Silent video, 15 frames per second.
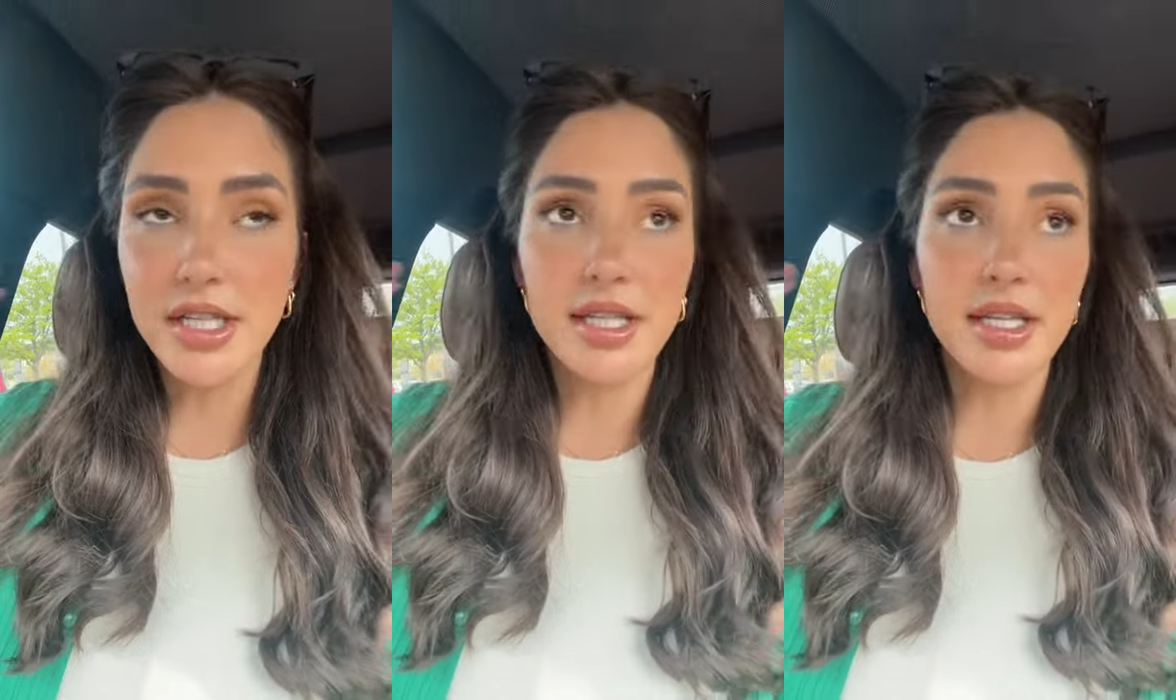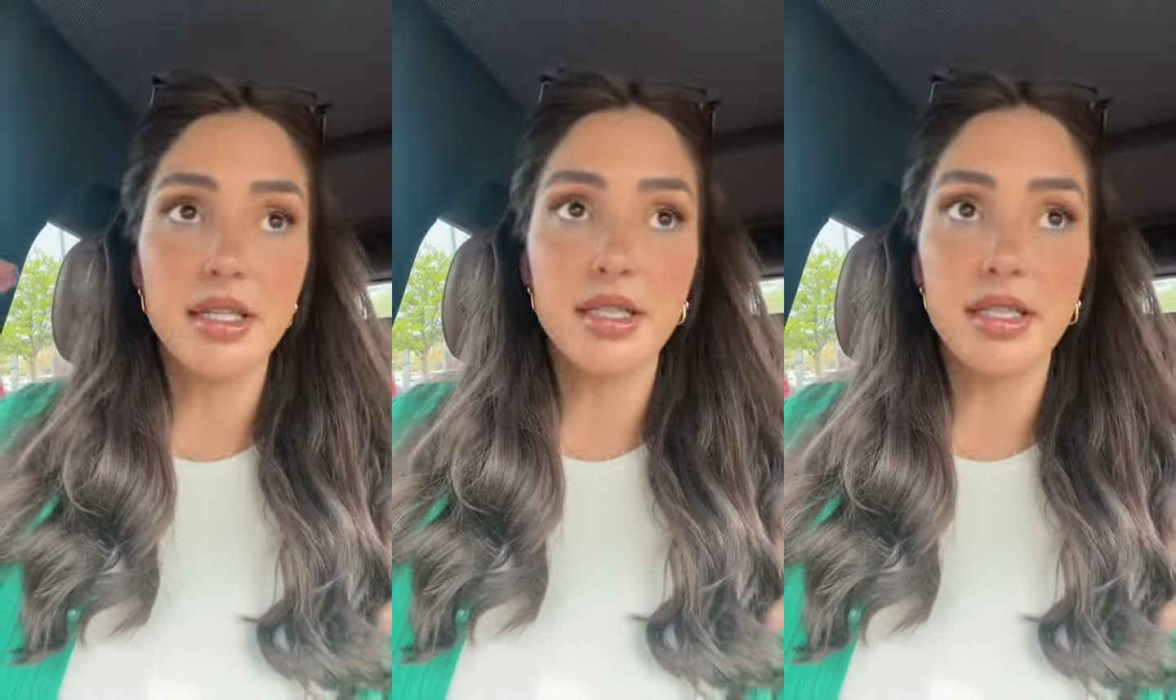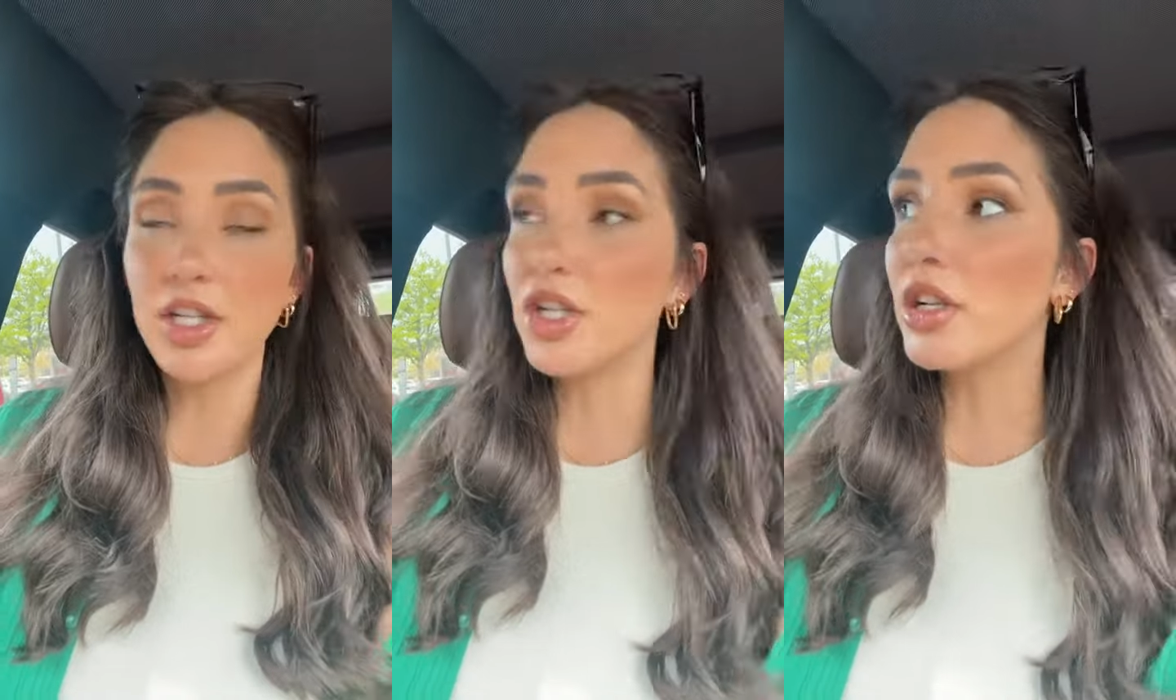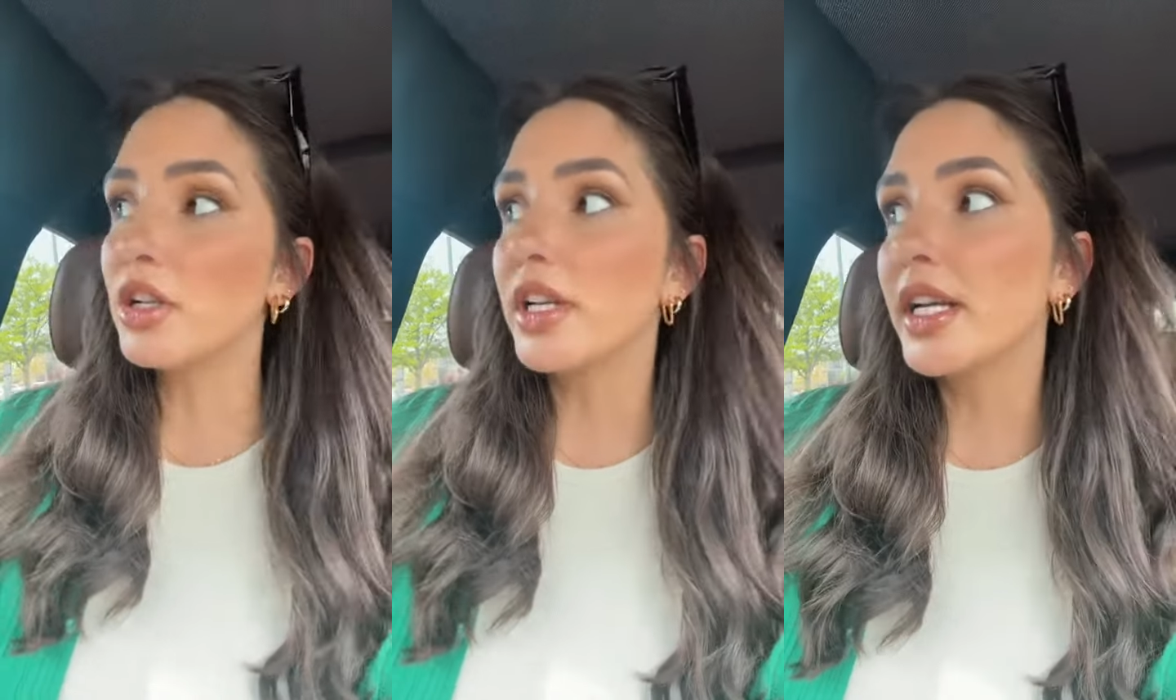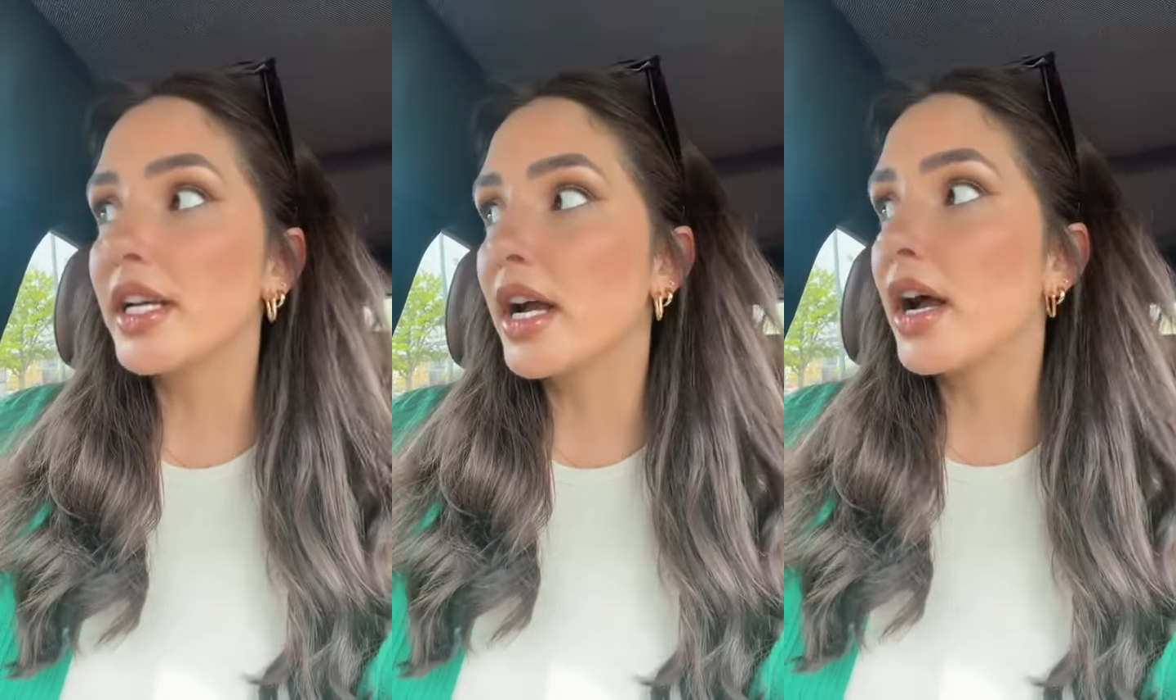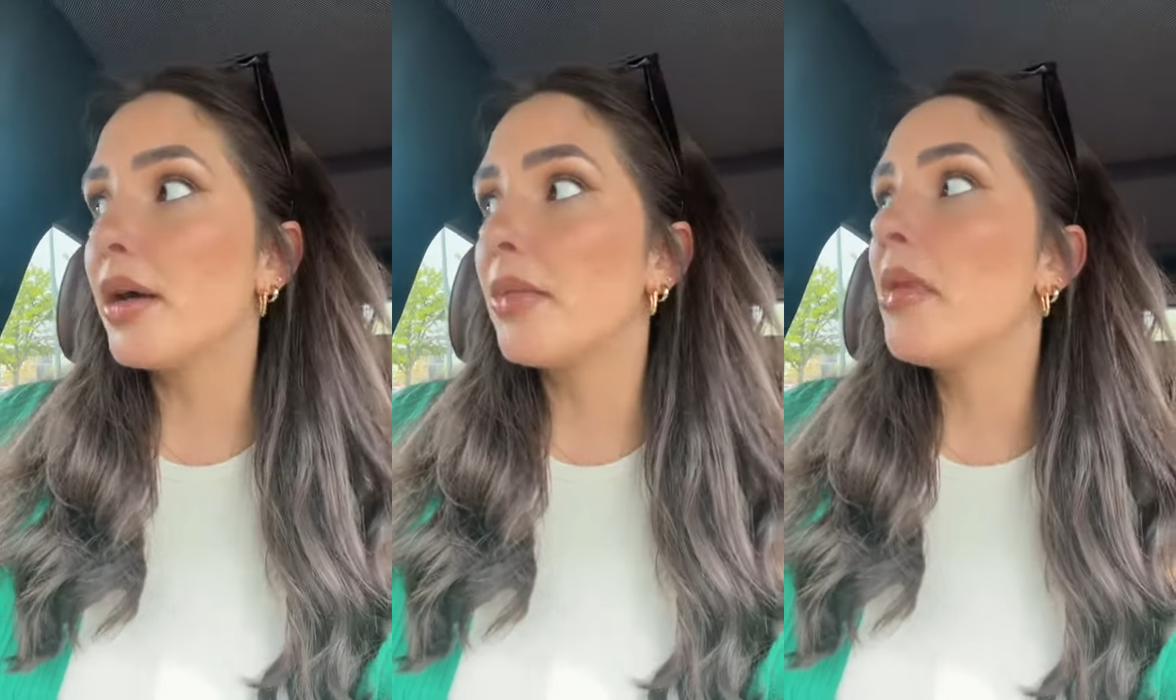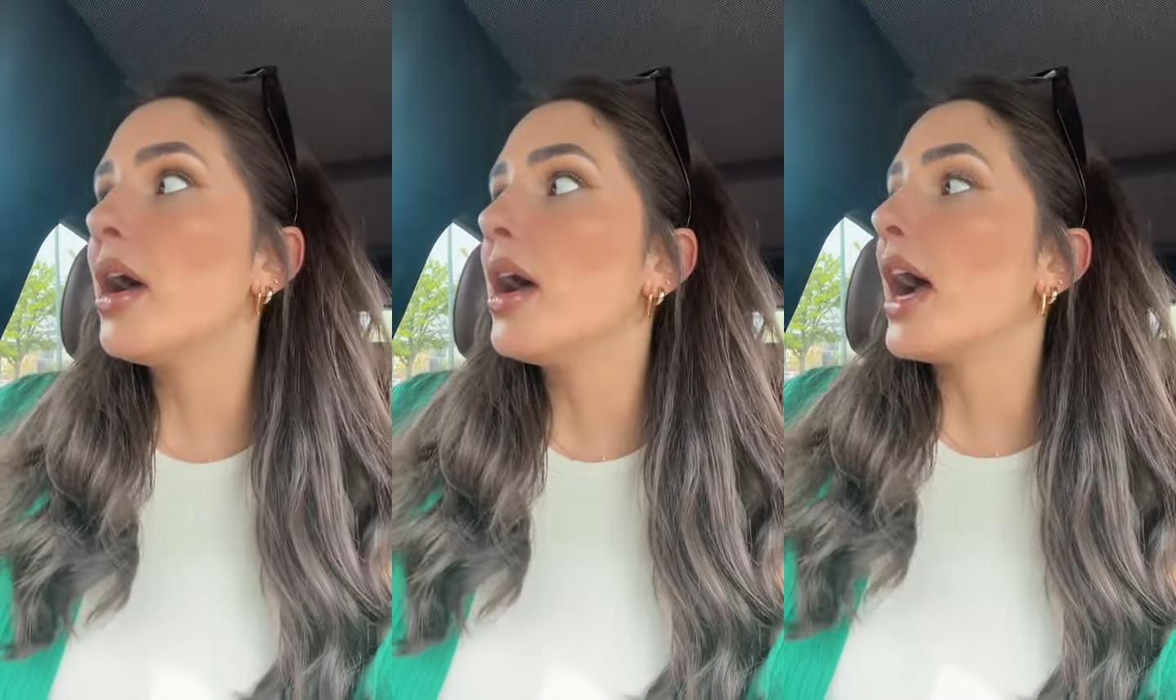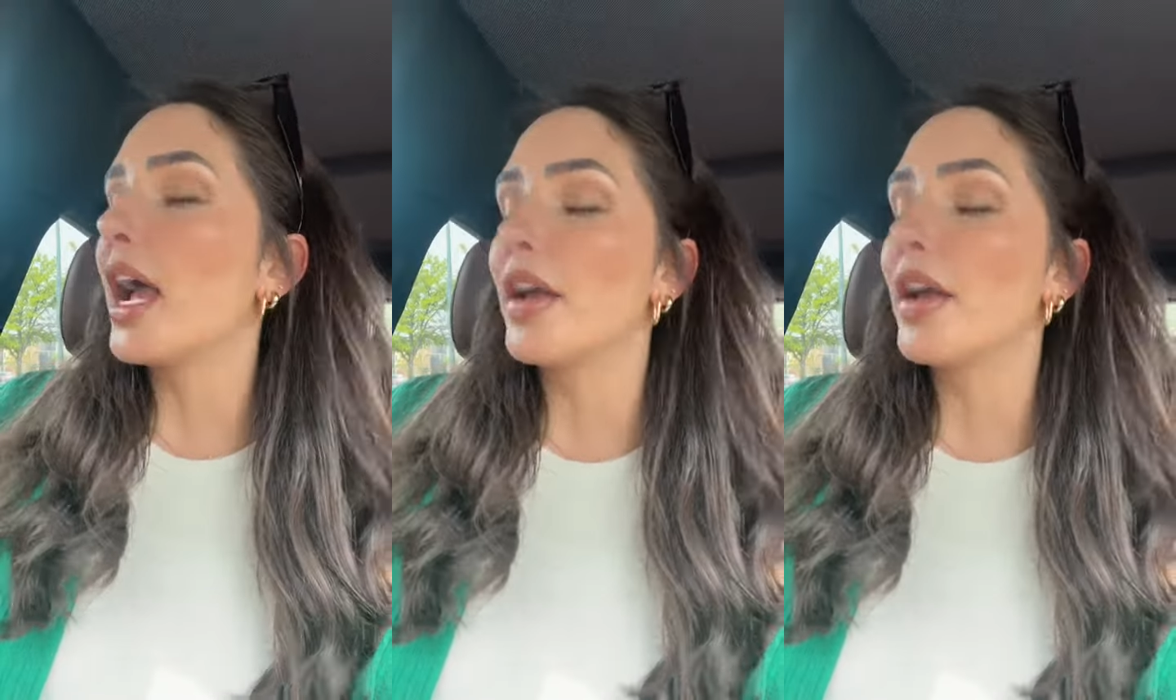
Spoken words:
is additional income